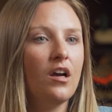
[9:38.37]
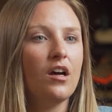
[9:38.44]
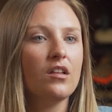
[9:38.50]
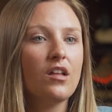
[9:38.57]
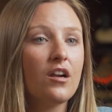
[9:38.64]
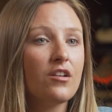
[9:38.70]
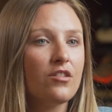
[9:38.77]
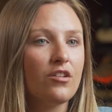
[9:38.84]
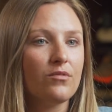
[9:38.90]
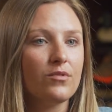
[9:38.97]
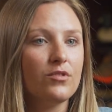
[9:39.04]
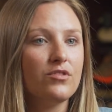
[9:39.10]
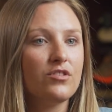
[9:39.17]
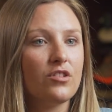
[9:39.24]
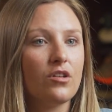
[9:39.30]
a lot of their
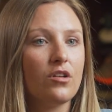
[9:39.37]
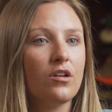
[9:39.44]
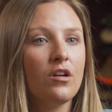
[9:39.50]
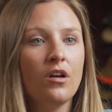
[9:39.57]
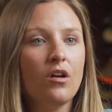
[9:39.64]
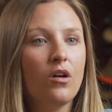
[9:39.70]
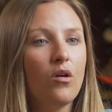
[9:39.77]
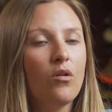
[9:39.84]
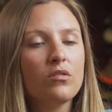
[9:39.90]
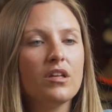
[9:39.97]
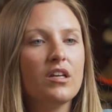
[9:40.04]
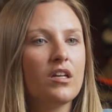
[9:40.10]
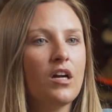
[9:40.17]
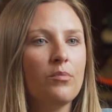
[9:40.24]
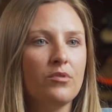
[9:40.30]
roots are only
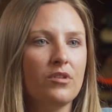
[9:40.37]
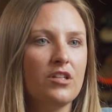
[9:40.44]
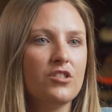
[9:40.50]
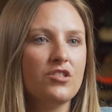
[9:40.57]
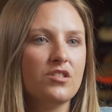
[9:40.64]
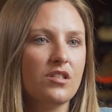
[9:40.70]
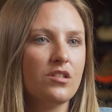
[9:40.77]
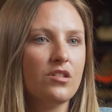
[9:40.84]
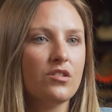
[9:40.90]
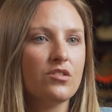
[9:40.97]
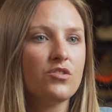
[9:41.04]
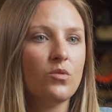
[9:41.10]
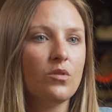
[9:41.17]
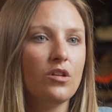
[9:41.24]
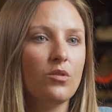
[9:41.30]
a couple inches into the
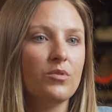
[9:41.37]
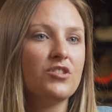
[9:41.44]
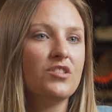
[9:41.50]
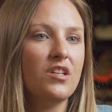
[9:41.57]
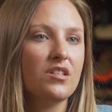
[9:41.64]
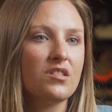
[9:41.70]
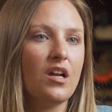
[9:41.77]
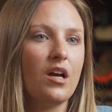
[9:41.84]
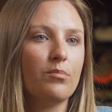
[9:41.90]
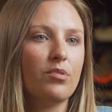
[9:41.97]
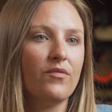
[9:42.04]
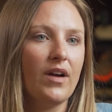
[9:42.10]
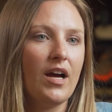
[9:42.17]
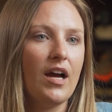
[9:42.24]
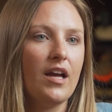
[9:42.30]
soil, which does not
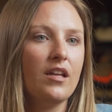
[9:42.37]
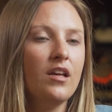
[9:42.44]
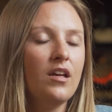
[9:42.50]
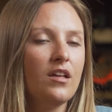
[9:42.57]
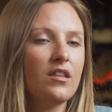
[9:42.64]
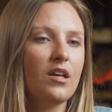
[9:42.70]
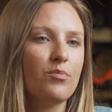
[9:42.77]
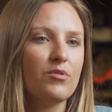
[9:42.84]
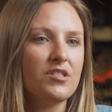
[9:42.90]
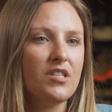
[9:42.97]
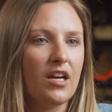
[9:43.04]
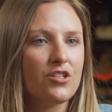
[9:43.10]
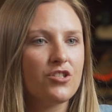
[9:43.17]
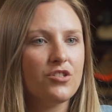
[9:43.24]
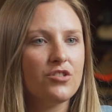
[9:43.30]
provide that
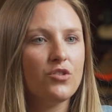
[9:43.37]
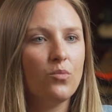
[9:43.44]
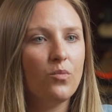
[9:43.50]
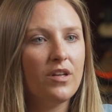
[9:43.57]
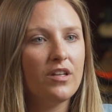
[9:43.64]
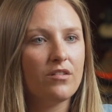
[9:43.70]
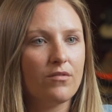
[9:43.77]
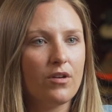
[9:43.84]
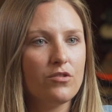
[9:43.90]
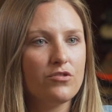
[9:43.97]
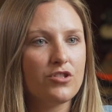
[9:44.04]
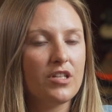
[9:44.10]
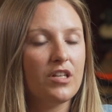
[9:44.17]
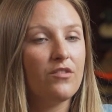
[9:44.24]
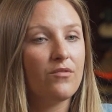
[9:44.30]
protection to wind
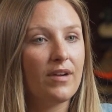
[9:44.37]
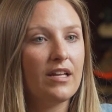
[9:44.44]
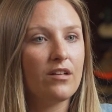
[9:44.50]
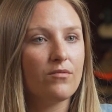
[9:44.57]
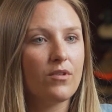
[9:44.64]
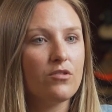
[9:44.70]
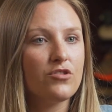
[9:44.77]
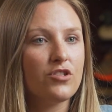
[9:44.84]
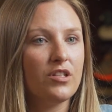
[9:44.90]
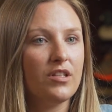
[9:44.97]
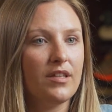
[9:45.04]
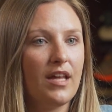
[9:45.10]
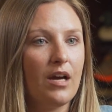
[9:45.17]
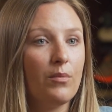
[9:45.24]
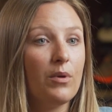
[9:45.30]
erosion and rain erosion
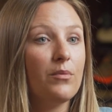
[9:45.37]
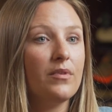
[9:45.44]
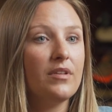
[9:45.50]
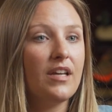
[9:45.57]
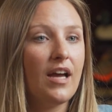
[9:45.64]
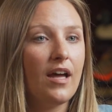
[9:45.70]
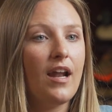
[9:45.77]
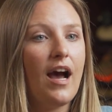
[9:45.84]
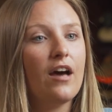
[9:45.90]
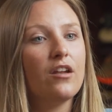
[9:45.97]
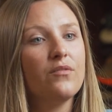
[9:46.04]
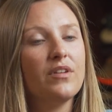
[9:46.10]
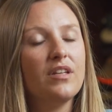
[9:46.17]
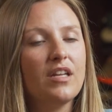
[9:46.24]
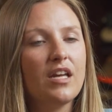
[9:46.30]
that we would get out
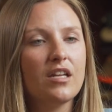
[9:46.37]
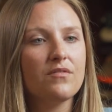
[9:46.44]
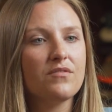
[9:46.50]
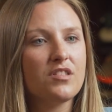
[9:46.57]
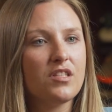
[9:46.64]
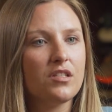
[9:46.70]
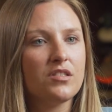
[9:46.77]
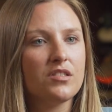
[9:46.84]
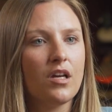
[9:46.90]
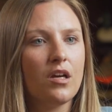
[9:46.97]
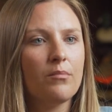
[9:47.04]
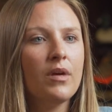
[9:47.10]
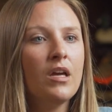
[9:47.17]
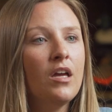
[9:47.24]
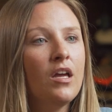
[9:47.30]
of a native
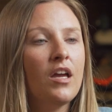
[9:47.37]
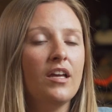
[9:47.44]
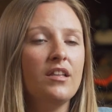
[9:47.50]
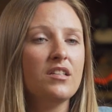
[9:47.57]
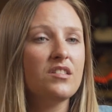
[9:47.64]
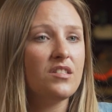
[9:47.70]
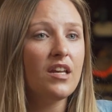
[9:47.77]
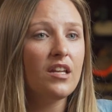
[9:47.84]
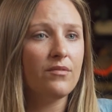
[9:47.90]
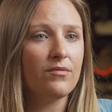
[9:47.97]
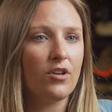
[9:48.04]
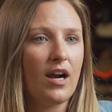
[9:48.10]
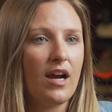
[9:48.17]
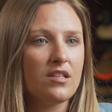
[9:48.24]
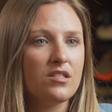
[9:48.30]
system. In these native
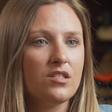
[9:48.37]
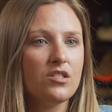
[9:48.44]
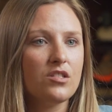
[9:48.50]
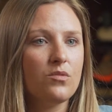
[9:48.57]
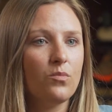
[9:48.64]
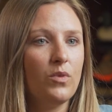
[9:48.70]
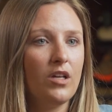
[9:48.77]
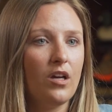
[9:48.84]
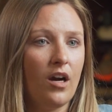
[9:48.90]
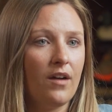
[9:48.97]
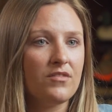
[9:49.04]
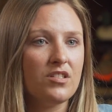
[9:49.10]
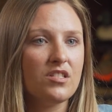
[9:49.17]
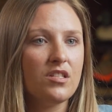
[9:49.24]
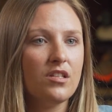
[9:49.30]
grasses, we
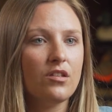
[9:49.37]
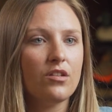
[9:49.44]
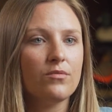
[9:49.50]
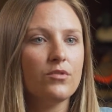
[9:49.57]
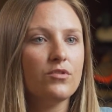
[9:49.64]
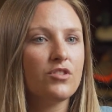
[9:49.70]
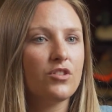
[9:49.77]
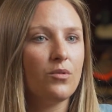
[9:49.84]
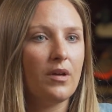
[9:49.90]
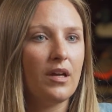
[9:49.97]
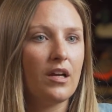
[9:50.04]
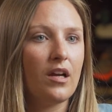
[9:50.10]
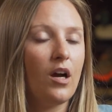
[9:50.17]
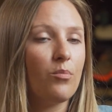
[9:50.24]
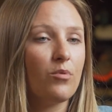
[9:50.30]
often see their roots
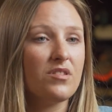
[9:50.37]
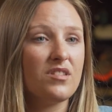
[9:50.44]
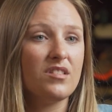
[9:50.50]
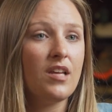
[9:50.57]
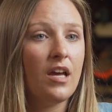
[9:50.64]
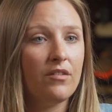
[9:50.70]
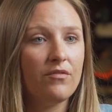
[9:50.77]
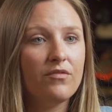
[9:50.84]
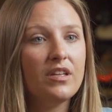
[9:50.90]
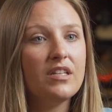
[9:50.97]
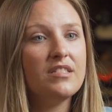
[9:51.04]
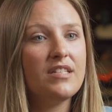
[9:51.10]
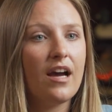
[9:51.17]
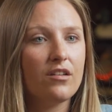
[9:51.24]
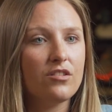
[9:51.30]
going upwards of ten feet
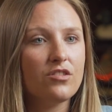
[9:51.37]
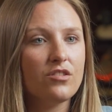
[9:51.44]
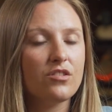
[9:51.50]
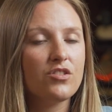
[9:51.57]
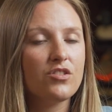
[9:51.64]
down into the